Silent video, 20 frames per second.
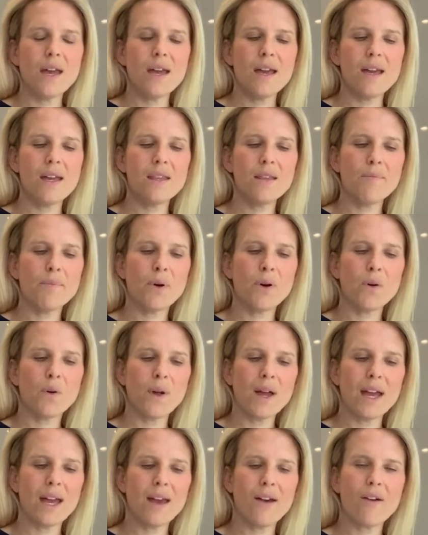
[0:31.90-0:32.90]
In the
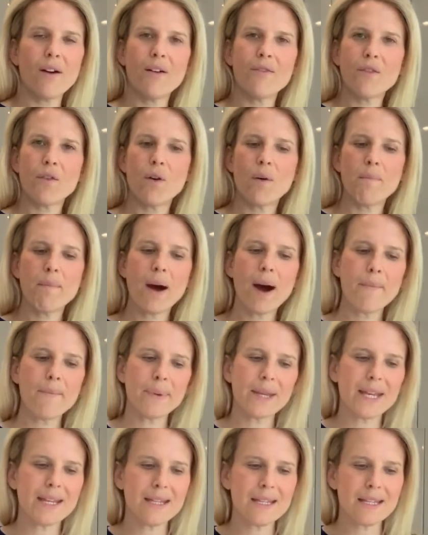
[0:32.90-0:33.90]
bowl here I've got
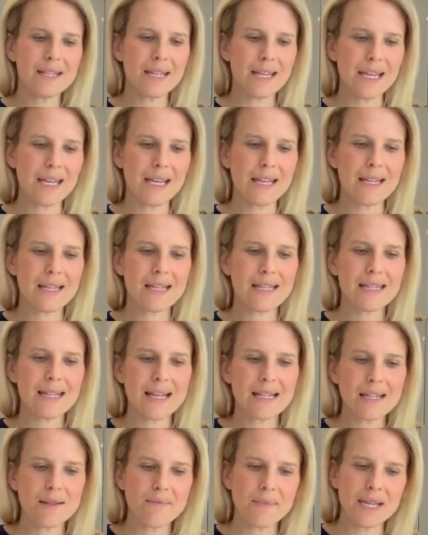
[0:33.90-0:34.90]
pumpkin seeds,
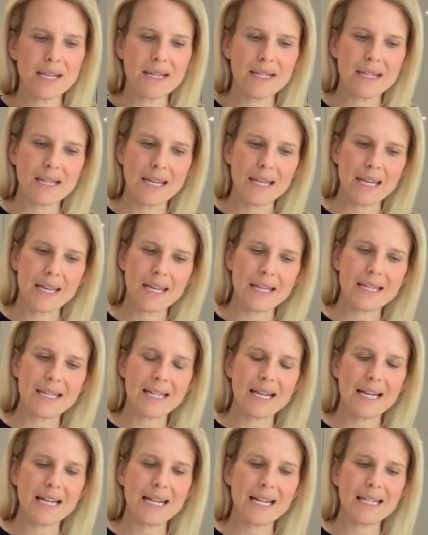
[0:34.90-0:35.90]
sesame seeds,
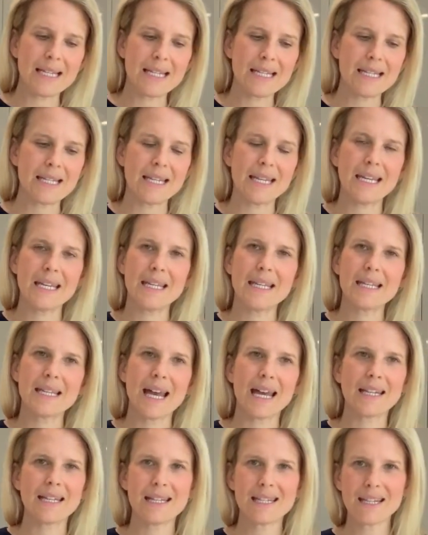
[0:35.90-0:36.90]
linseeds
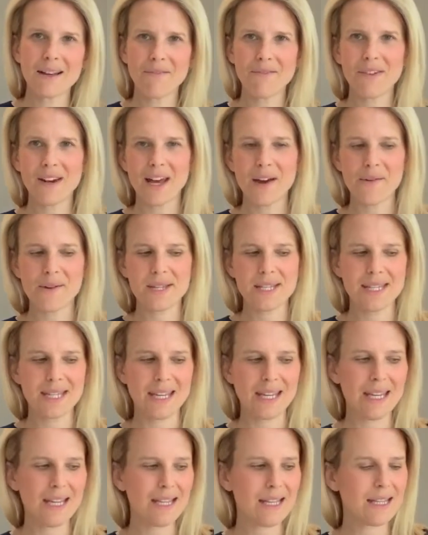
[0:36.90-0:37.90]
and sunflower
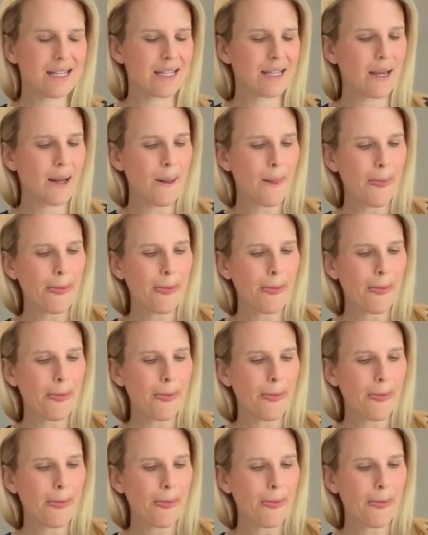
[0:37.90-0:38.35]
seeds.